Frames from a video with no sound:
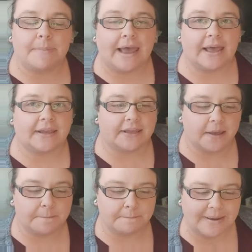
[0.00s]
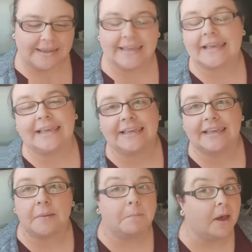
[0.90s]
bag
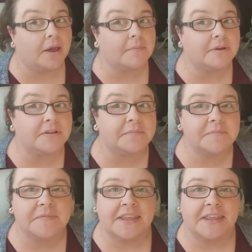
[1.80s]
making Bible.